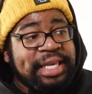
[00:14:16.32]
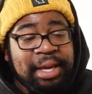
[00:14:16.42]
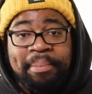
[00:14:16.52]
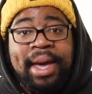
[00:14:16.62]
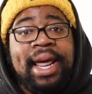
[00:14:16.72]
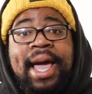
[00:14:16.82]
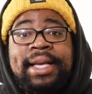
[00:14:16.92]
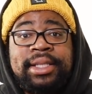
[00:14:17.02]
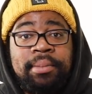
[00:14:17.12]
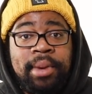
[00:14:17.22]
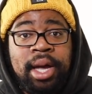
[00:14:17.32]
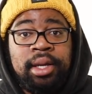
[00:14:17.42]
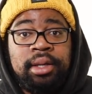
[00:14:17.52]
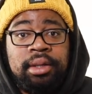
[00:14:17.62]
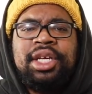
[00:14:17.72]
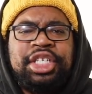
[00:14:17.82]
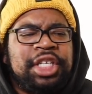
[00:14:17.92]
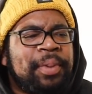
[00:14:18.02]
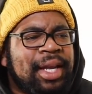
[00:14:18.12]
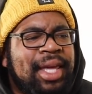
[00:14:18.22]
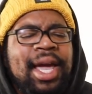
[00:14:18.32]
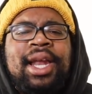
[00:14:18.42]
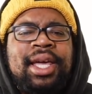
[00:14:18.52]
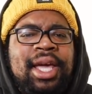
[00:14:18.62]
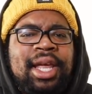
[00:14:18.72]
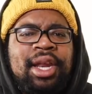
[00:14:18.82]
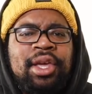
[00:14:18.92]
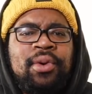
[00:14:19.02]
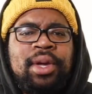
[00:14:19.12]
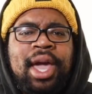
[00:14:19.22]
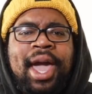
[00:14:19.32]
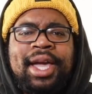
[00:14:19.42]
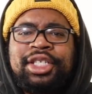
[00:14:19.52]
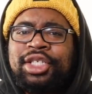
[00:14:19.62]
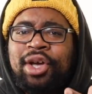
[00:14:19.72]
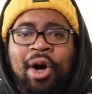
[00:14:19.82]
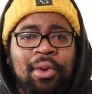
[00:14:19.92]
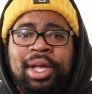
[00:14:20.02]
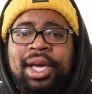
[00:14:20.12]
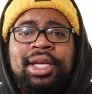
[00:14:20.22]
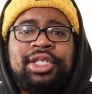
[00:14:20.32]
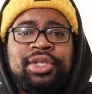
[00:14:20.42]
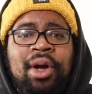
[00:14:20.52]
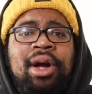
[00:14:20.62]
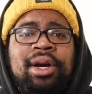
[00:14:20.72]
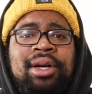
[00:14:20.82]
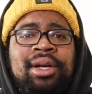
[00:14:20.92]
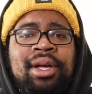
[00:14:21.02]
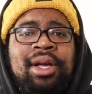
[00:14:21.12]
you better ask somebody. She's been killing it in the UK, and she's only getting stronger